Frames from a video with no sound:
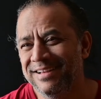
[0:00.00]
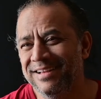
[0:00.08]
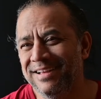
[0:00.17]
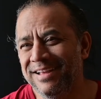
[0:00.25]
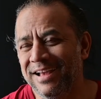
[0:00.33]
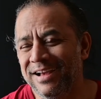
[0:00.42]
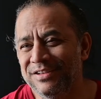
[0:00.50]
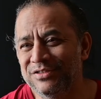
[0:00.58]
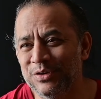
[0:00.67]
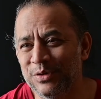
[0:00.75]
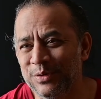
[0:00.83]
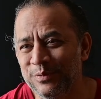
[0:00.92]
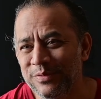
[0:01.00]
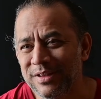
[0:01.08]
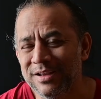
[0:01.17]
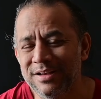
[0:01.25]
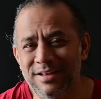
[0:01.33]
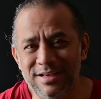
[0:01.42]
Yeah, so
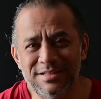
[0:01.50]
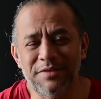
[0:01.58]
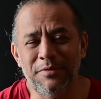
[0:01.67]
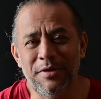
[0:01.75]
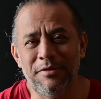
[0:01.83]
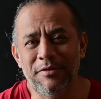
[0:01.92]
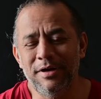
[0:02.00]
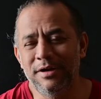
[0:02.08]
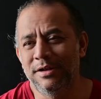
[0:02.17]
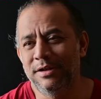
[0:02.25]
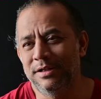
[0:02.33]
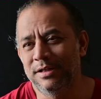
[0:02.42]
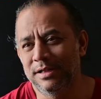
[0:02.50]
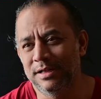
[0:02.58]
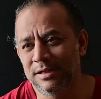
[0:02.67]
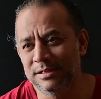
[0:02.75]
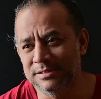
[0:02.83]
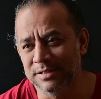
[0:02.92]
D700
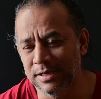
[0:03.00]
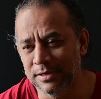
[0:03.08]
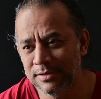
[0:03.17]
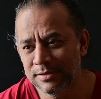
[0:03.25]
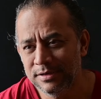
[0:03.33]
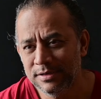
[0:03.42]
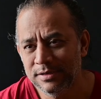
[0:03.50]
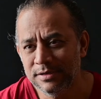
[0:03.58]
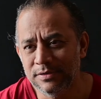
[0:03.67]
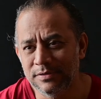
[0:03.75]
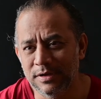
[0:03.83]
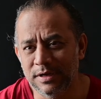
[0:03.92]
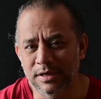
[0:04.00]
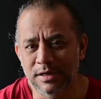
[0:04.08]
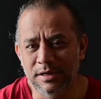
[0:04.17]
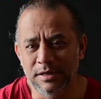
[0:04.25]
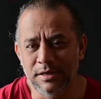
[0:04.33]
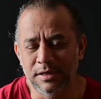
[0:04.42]
is there,
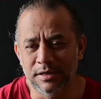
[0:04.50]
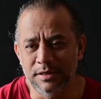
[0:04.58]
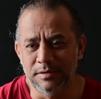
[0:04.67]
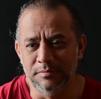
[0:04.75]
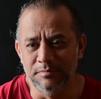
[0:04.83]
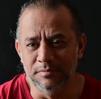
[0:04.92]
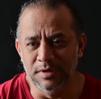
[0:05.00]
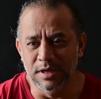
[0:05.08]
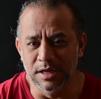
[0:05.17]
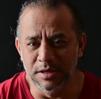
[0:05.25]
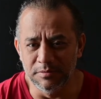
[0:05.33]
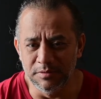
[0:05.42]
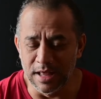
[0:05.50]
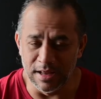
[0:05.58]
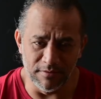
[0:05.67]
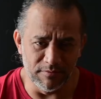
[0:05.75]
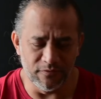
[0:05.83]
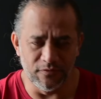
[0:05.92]
and
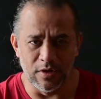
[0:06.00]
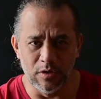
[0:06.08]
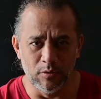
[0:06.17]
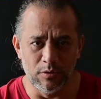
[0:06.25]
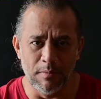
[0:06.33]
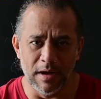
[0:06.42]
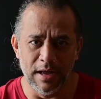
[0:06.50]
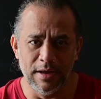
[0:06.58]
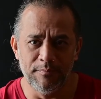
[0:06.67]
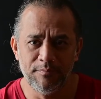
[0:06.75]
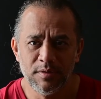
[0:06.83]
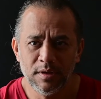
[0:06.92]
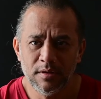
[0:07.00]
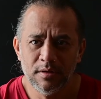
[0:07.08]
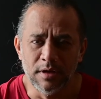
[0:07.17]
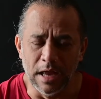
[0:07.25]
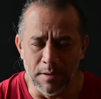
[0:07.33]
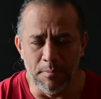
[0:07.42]
then followed by,
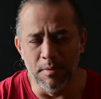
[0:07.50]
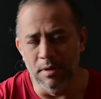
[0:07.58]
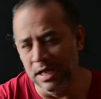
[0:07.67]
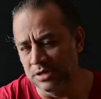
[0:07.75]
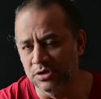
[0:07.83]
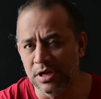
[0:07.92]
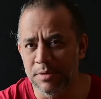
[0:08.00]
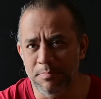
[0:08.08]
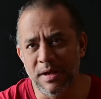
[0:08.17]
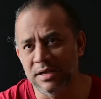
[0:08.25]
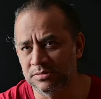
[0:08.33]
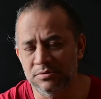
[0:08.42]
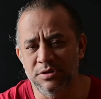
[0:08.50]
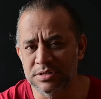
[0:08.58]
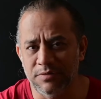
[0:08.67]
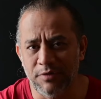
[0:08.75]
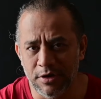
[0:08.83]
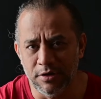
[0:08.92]
in past,
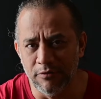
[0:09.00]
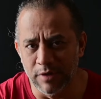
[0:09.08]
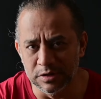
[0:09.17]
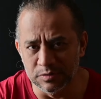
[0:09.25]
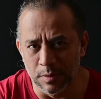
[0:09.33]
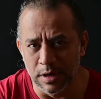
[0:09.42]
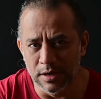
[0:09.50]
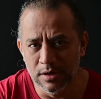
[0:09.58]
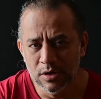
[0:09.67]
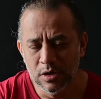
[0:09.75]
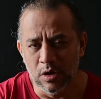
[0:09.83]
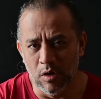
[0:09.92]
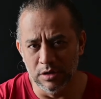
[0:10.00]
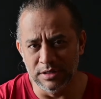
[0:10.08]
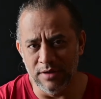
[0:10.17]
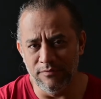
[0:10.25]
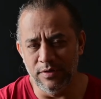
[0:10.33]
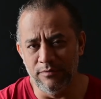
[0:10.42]
D700 was my
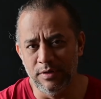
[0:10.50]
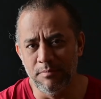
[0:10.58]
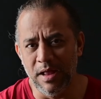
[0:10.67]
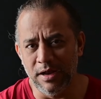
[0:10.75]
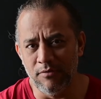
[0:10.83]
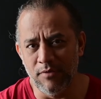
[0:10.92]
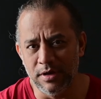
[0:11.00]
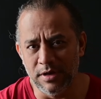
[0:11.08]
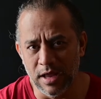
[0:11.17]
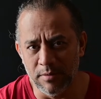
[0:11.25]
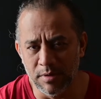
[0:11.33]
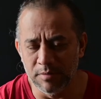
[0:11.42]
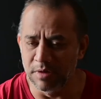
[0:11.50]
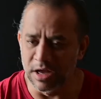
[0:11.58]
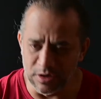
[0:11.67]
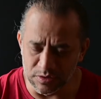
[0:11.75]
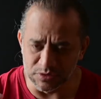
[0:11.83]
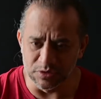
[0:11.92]
all-time favorite black and white camera.
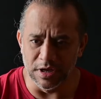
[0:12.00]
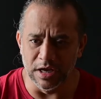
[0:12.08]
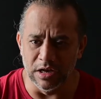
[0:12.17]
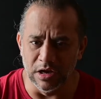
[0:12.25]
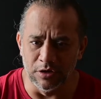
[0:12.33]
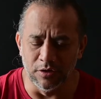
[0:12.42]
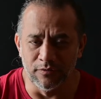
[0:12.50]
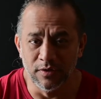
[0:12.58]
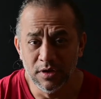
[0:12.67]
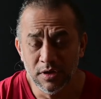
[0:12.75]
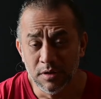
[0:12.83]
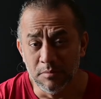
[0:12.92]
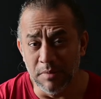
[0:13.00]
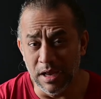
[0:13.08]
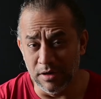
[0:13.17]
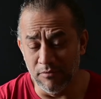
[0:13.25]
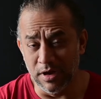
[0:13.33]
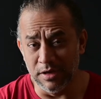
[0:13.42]
I used to take a lot of
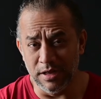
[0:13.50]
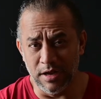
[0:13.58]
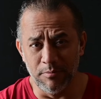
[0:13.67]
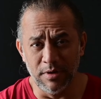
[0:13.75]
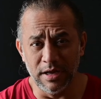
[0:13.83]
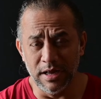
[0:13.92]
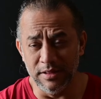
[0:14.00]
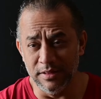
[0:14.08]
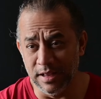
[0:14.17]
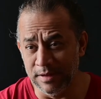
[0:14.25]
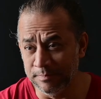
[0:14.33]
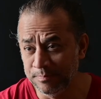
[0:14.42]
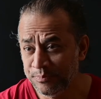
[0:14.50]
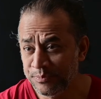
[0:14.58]
black and white camera, and then